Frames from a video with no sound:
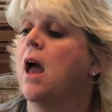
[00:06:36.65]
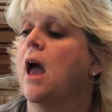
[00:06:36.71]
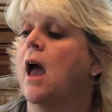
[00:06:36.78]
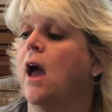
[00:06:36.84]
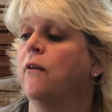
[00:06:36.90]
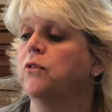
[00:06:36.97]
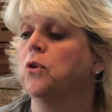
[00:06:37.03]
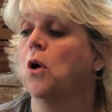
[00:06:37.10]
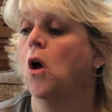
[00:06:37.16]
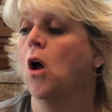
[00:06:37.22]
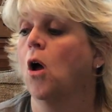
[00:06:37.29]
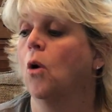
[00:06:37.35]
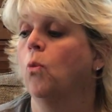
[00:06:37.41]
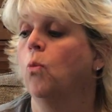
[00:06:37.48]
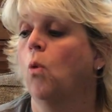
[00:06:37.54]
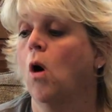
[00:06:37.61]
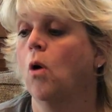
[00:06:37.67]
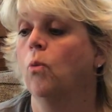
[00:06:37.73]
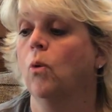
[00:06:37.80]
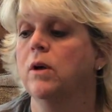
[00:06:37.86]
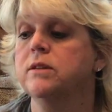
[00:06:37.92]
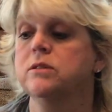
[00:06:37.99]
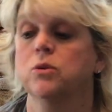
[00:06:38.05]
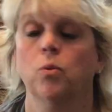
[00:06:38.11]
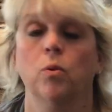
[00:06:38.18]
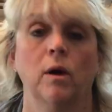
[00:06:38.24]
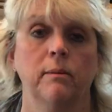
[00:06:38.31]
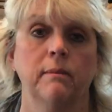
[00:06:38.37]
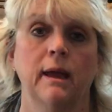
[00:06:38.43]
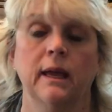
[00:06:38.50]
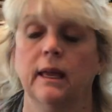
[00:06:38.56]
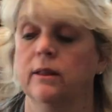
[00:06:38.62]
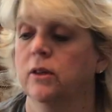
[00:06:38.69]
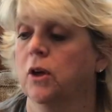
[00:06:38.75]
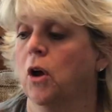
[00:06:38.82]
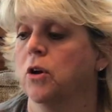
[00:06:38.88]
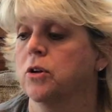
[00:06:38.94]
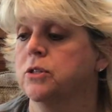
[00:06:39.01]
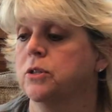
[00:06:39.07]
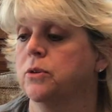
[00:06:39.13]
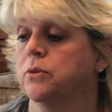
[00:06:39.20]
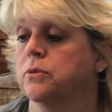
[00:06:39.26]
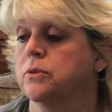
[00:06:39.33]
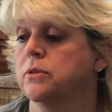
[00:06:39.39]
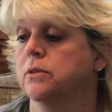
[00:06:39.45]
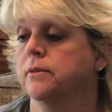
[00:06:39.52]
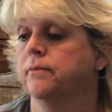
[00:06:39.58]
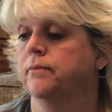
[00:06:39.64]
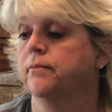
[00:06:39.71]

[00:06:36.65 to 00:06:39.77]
After all, Walt was the one making the cartoons.